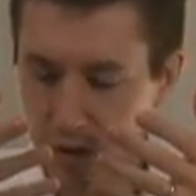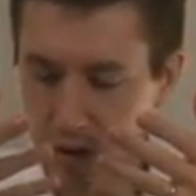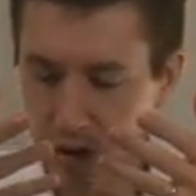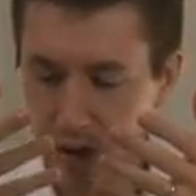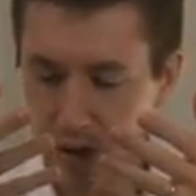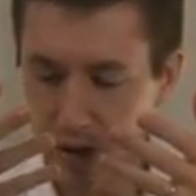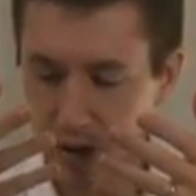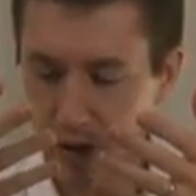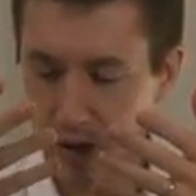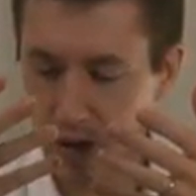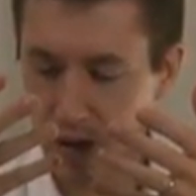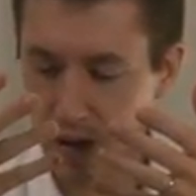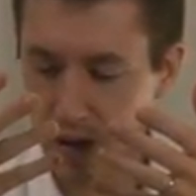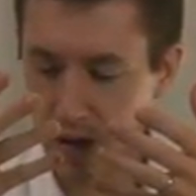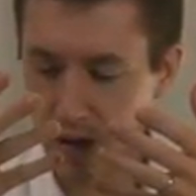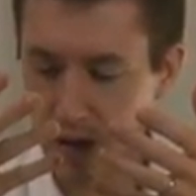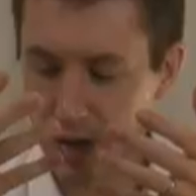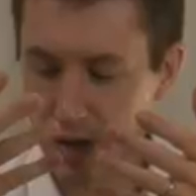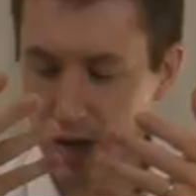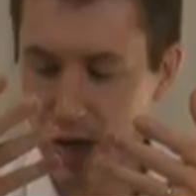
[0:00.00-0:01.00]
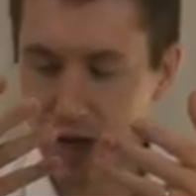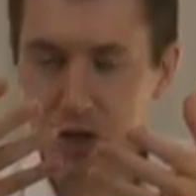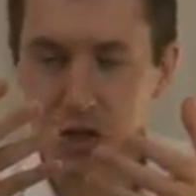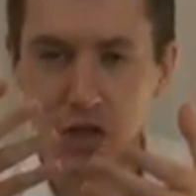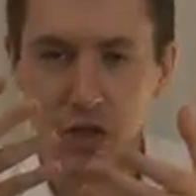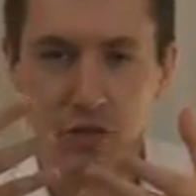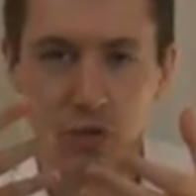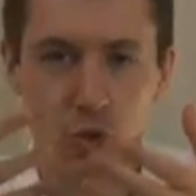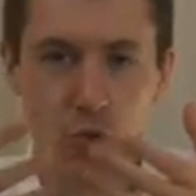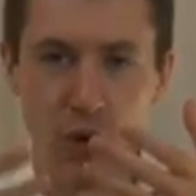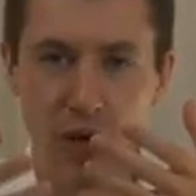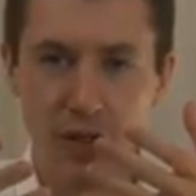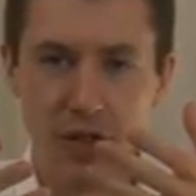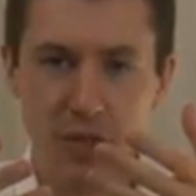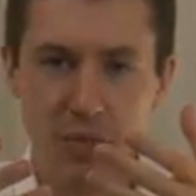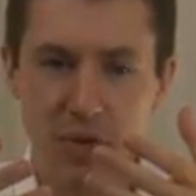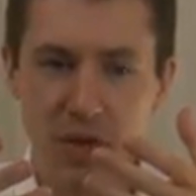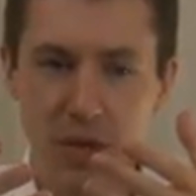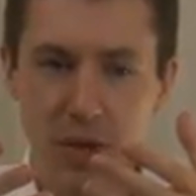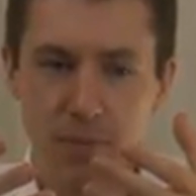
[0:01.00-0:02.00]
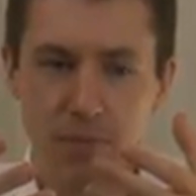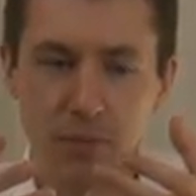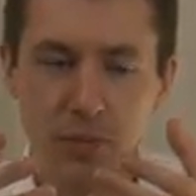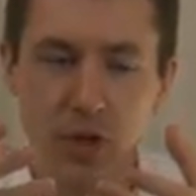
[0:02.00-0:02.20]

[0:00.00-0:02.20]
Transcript: an indication of the recipe